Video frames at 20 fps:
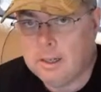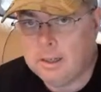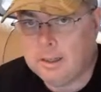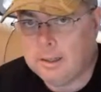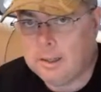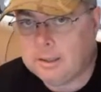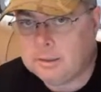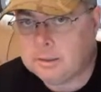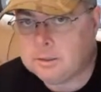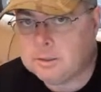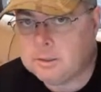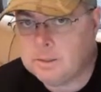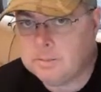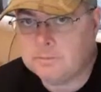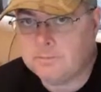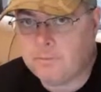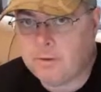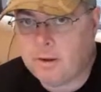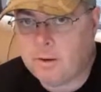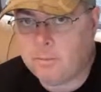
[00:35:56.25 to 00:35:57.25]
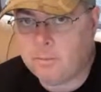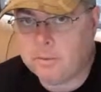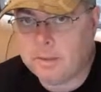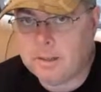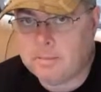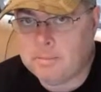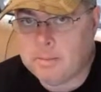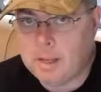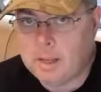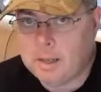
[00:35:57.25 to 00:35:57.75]
and let the chips fall
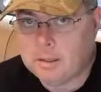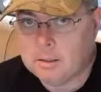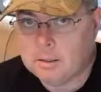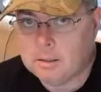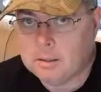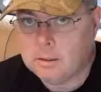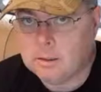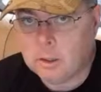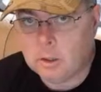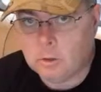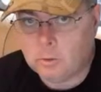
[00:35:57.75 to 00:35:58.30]
where they may.